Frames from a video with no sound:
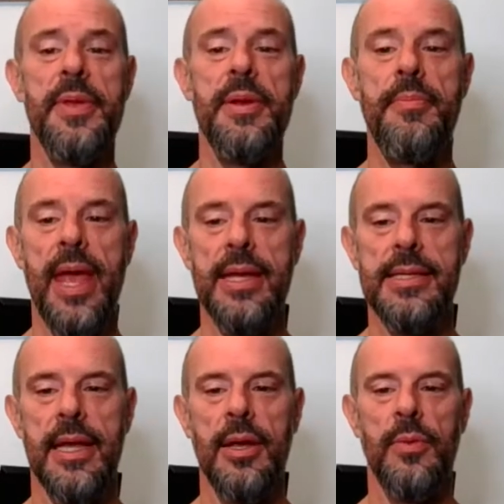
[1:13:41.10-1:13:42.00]
been
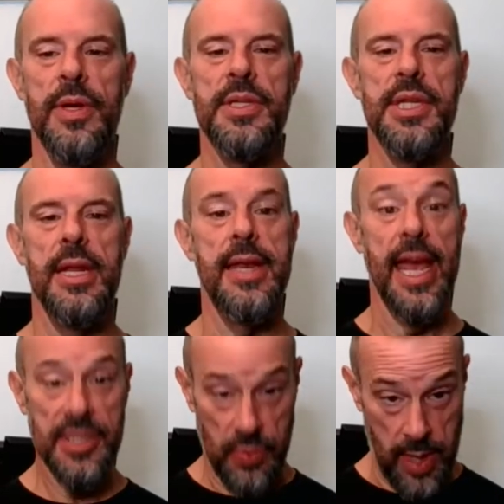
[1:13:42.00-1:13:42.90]
amazing. We'll see you
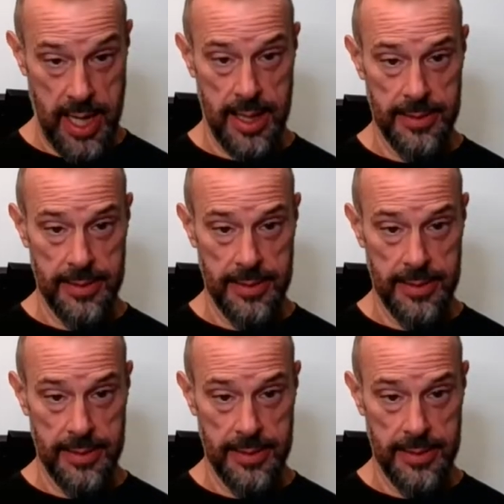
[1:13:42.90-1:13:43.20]
next week.